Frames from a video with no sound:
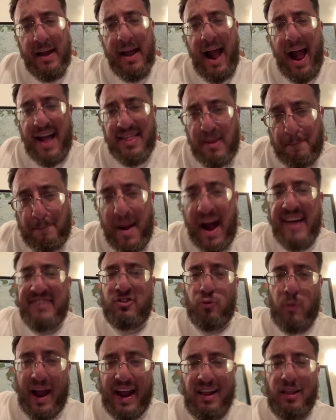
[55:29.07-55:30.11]
And the best
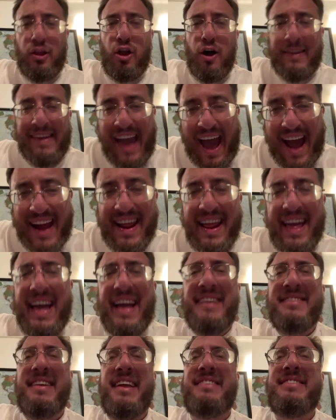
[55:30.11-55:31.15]
way to look at it
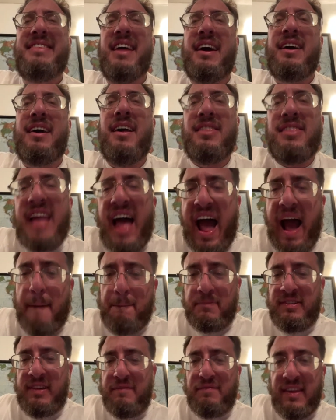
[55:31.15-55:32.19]
is it's the
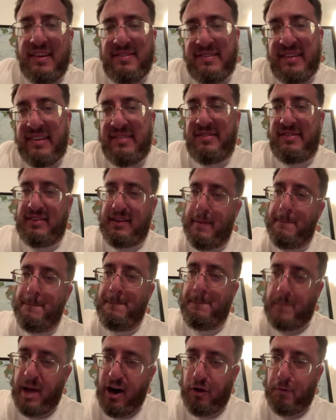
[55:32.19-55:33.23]
collapse of the system
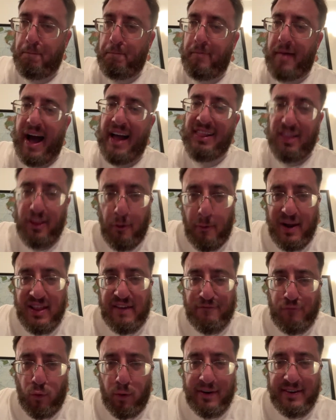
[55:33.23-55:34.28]
built by Louis
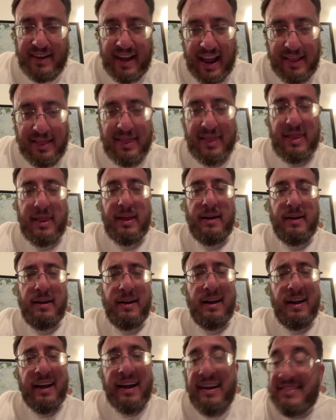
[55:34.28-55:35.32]
XIV.
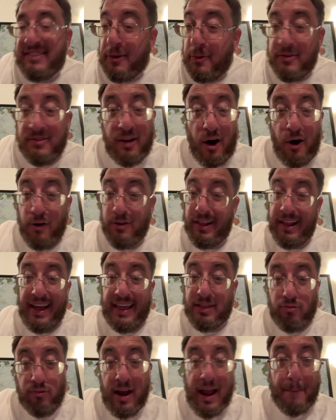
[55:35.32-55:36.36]
Because it was only
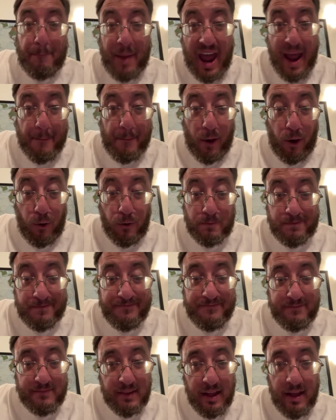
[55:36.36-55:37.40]
3 people
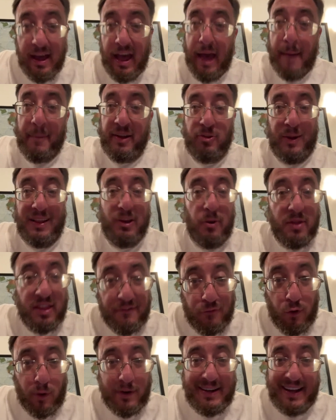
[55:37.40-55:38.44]
between Louis
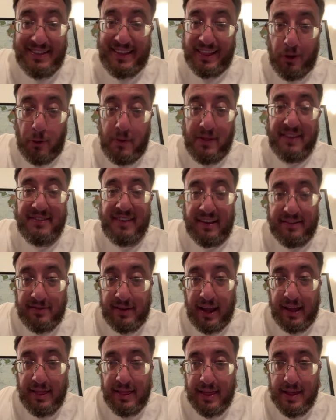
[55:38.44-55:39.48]
XIV and Louis XVI.